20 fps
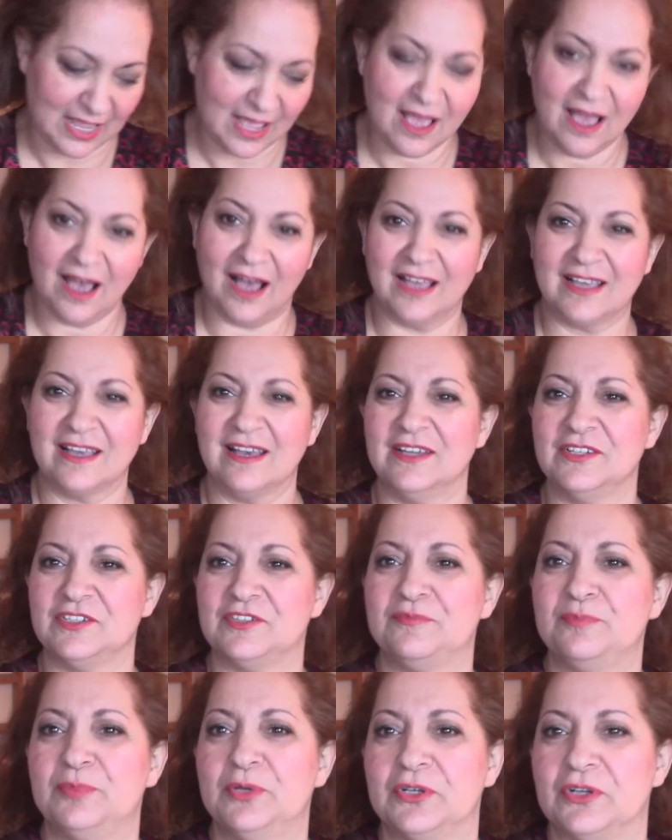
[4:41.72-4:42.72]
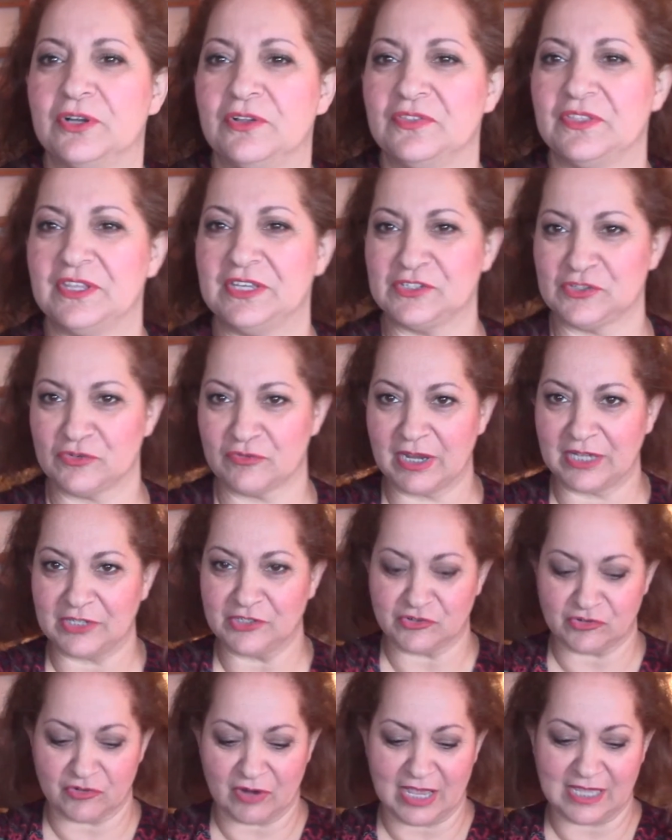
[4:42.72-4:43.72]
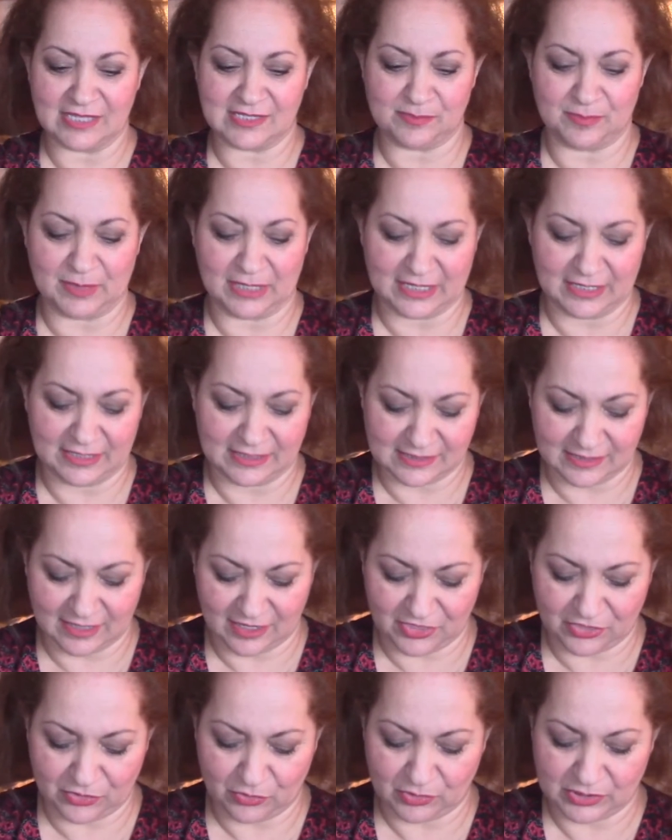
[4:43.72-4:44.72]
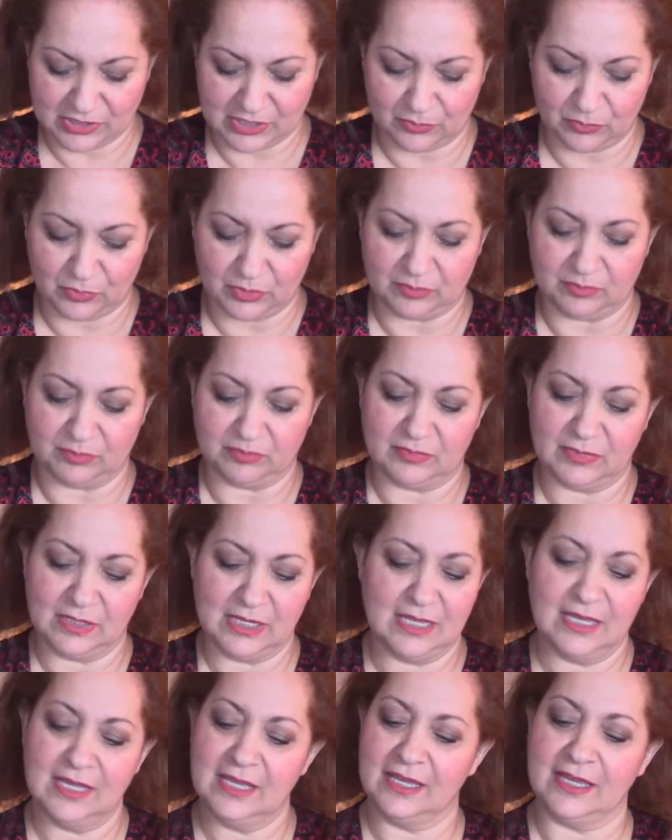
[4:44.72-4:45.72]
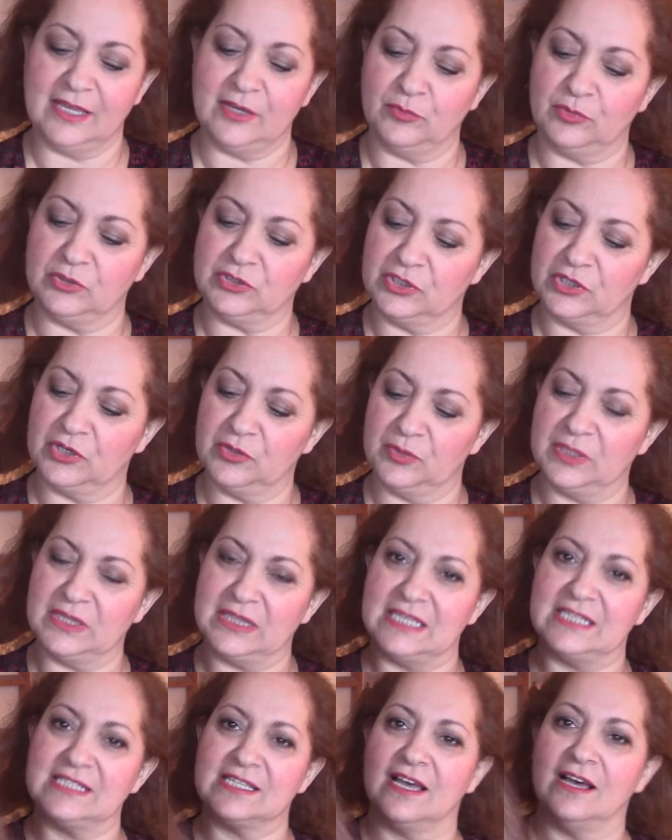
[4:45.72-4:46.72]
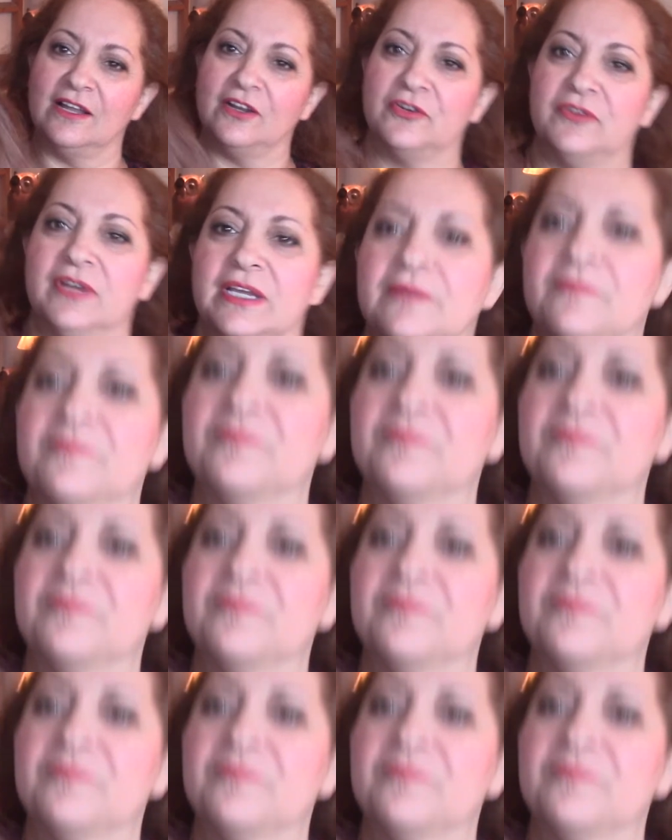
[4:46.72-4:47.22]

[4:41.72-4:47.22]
I kind of put on this red dress because I thought it would it would go with this colouring